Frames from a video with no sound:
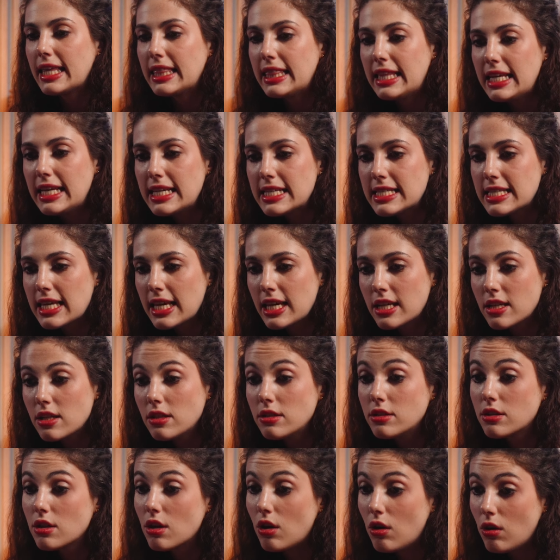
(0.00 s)
These
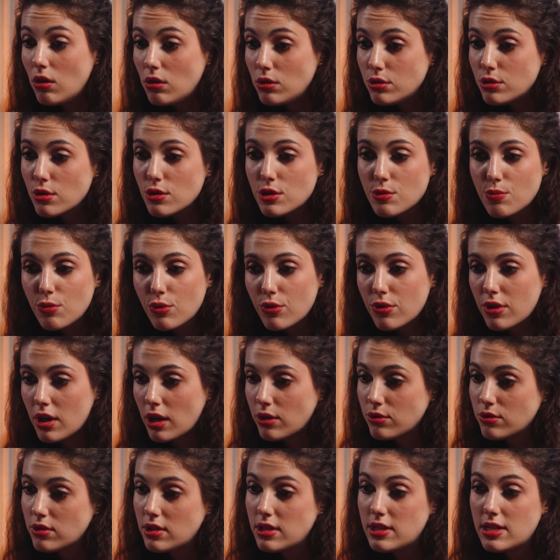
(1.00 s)
candles also smooth
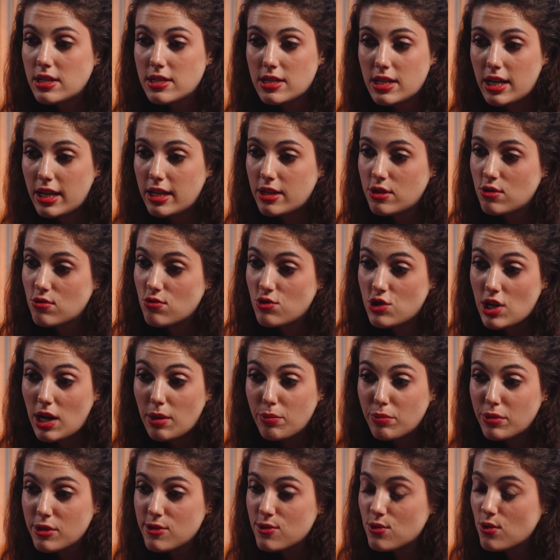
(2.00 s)
out the desire to
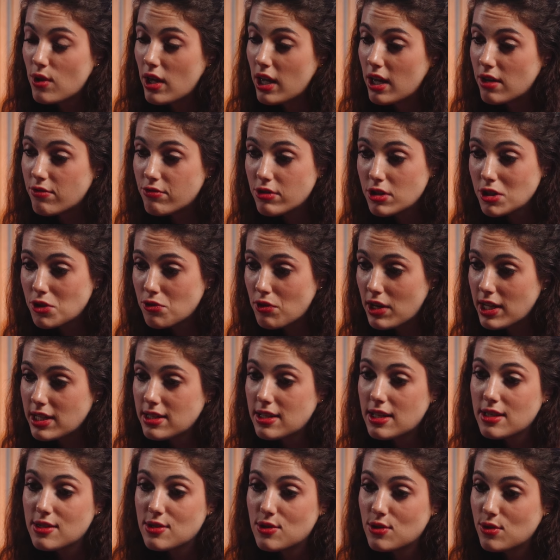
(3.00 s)
jump into every trade
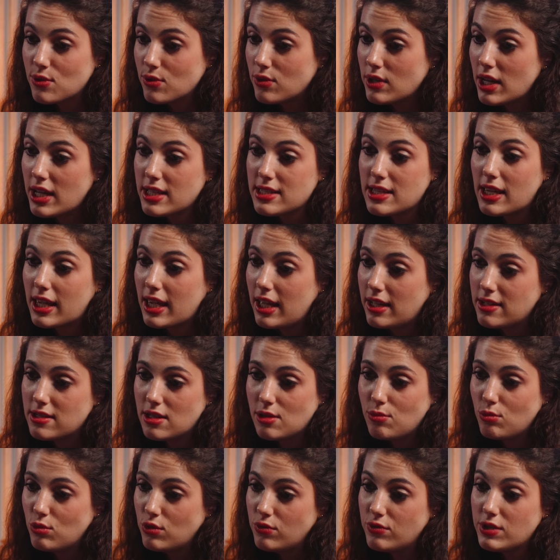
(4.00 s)
as soon as a candle
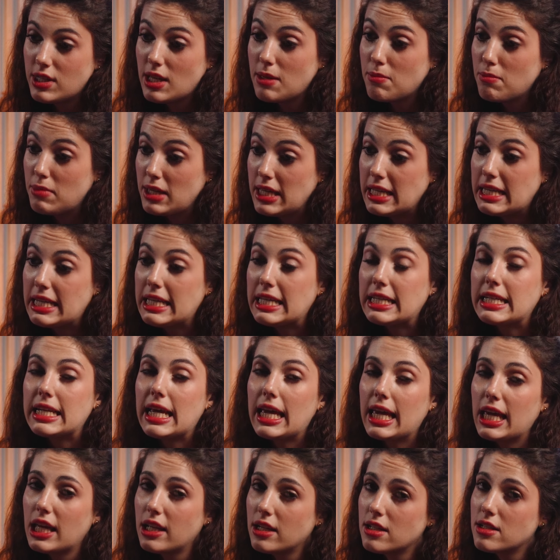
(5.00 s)
moves a bit in
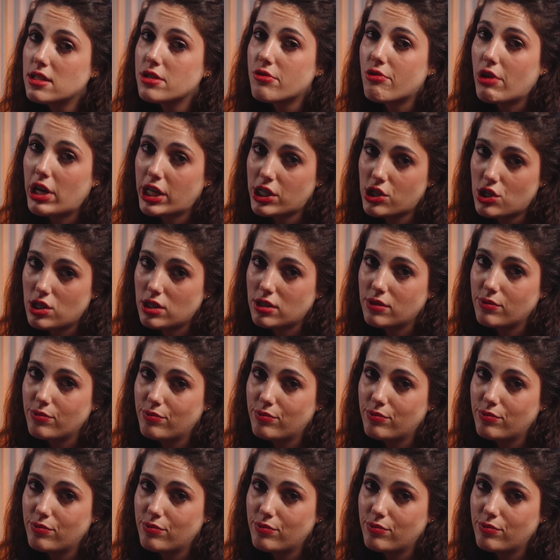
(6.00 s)
any direction.